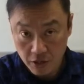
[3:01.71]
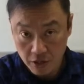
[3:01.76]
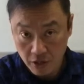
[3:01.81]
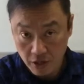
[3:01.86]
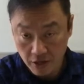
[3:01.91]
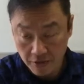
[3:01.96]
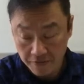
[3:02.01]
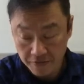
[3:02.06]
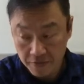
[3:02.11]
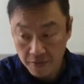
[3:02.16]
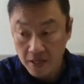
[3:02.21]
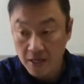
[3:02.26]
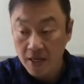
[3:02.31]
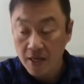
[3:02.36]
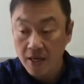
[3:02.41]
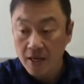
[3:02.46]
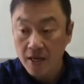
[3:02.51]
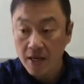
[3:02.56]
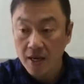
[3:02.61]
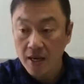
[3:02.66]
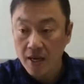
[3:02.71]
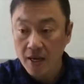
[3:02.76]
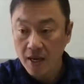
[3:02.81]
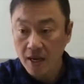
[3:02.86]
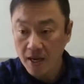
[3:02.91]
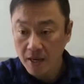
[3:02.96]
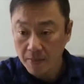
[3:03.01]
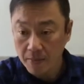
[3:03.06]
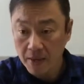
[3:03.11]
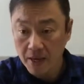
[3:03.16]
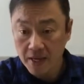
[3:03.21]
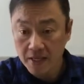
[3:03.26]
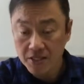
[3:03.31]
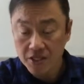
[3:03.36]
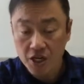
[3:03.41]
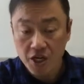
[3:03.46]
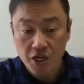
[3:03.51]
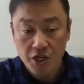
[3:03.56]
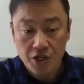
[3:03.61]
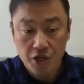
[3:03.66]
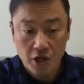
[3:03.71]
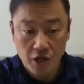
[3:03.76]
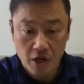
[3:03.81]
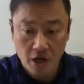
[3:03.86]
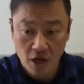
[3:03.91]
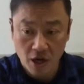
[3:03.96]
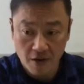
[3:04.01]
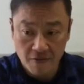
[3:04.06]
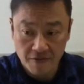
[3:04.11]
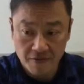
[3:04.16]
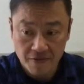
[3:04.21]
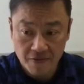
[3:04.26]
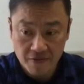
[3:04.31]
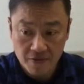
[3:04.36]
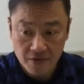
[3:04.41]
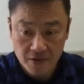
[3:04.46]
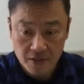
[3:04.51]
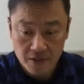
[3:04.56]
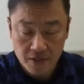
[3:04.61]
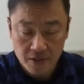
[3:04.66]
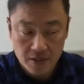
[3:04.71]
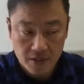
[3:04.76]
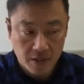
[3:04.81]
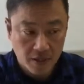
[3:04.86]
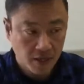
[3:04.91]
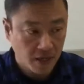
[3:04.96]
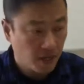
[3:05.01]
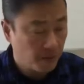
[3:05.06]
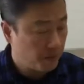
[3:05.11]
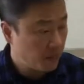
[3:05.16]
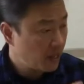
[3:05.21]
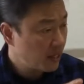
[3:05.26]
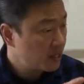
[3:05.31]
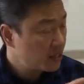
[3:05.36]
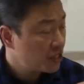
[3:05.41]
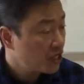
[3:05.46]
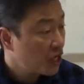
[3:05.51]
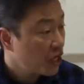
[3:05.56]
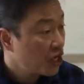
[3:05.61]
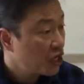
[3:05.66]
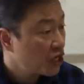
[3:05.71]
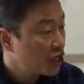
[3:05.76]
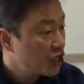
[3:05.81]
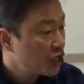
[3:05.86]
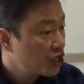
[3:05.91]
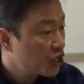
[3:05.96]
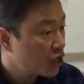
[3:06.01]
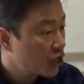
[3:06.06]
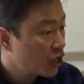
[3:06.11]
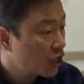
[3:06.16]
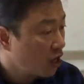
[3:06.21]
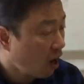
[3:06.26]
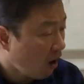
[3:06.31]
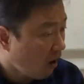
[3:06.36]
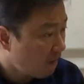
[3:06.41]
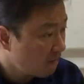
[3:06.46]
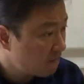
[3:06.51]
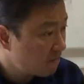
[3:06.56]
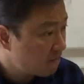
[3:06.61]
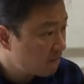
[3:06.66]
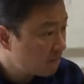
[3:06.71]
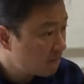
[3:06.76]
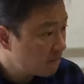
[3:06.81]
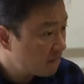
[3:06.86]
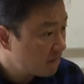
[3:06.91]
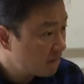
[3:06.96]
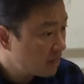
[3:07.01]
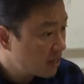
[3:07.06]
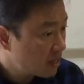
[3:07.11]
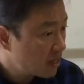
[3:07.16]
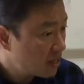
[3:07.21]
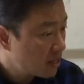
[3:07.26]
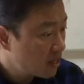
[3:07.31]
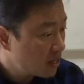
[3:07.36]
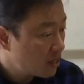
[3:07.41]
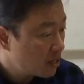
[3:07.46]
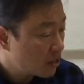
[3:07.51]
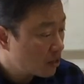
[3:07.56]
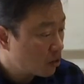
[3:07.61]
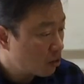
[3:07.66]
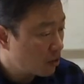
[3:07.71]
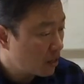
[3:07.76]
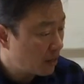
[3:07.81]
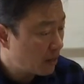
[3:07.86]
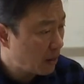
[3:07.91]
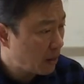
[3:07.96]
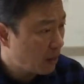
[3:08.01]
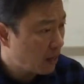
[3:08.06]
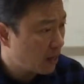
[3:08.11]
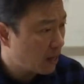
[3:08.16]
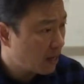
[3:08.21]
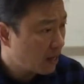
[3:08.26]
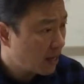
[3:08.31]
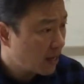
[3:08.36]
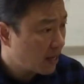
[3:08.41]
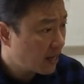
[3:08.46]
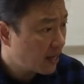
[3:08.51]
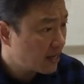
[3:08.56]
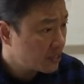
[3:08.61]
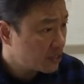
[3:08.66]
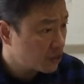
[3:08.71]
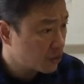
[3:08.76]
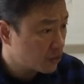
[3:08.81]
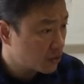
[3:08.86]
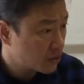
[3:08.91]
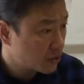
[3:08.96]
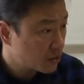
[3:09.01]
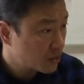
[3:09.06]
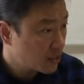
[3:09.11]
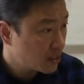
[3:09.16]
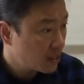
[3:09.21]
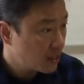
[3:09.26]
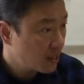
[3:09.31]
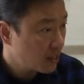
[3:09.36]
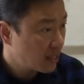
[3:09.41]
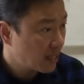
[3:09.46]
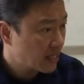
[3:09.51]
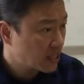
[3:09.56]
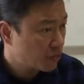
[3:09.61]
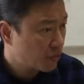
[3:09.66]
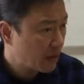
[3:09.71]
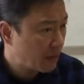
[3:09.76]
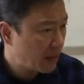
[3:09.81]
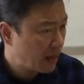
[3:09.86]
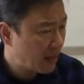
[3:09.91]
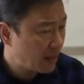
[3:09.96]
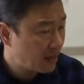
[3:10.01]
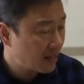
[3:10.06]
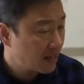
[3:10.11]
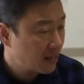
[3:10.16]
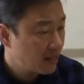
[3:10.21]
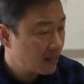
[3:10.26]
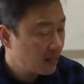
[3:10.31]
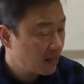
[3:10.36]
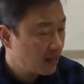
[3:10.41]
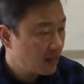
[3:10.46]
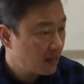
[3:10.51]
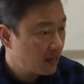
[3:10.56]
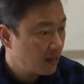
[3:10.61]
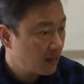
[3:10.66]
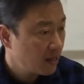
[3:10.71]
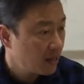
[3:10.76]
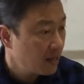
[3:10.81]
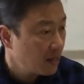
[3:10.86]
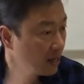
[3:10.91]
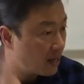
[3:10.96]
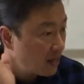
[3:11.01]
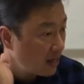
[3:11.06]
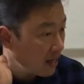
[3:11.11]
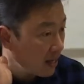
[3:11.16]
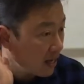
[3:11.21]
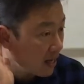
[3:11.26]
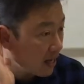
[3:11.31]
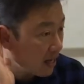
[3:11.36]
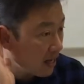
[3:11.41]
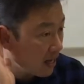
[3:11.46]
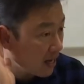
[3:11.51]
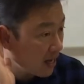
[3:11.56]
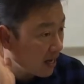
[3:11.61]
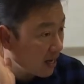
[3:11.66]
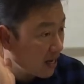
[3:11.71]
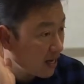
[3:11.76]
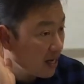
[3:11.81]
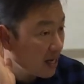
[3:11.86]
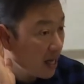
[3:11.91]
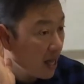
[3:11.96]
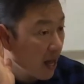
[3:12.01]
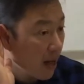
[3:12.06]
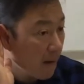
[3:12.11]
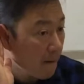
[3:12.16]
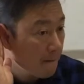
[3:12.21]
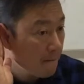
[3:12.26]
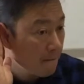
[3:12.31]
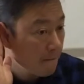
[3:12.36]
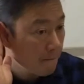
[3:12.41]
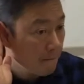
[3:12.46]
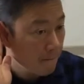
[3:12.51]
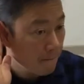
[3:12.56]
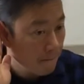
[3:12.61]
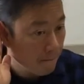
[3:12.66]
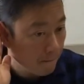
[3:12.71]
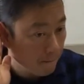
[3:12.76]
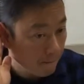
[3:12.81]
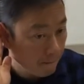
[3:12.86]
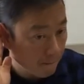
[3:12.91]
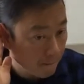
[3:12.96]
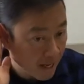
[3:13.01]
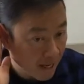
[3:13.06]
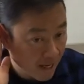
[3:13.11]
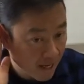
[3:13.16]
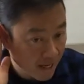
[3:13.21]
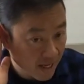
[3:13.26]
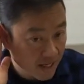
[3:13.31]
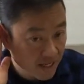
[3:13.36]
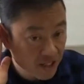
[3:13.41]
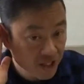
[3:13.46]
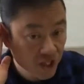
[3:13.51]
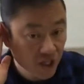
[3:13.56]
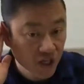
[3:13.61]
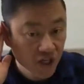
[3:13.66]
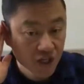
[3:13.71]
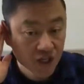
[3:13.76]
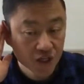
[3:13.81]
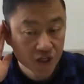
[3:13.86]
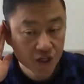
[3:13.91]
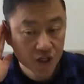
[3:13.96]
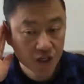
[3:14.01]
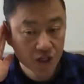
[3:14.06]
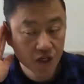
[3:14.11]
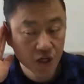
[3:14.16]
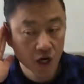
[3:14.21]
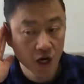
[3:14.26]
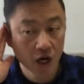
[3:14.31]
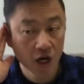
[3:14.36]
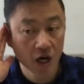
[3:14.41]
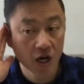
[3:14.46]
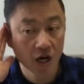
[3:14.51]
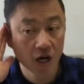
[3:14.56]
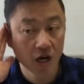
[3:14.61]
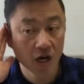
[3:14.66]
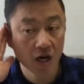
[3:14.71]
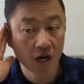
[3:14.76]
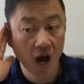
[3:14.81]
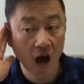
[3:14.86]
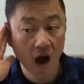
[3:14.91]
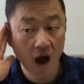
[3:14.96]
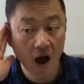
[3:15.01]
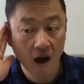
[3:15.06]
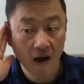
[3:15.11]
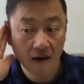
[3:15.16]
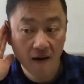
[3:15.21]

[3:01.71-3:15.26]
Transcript: turn off. It means turn off. It means turn off. Konemi kesu. Let's repeat. It means turn